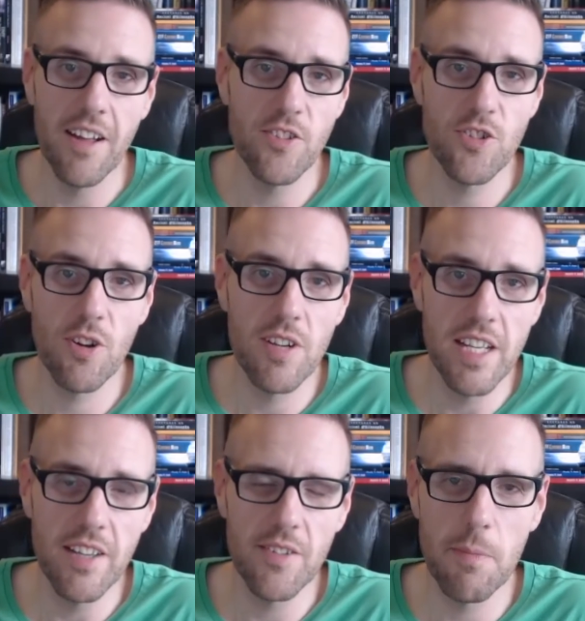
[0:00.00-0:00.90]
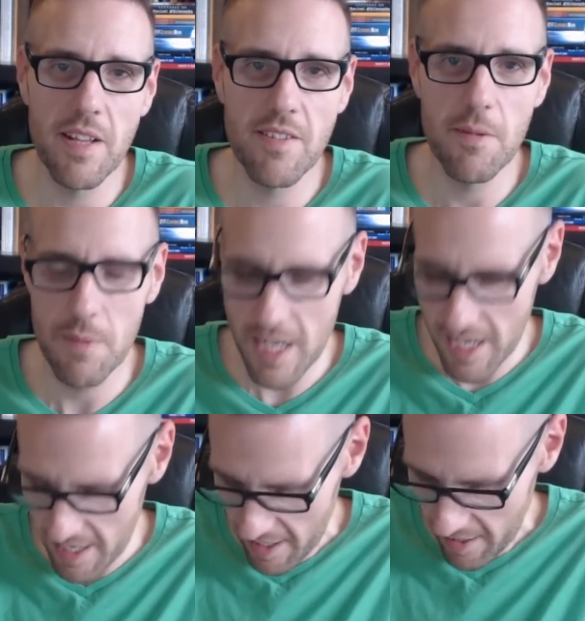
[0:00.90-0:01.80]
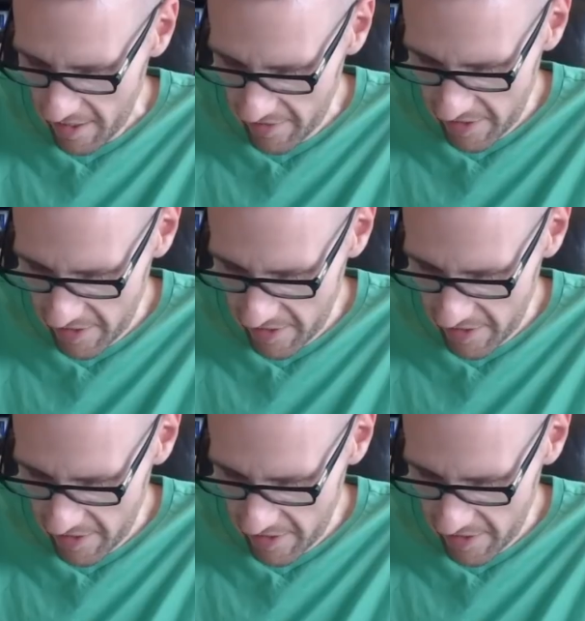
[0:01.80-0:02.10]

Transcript: journey is meant to be. And they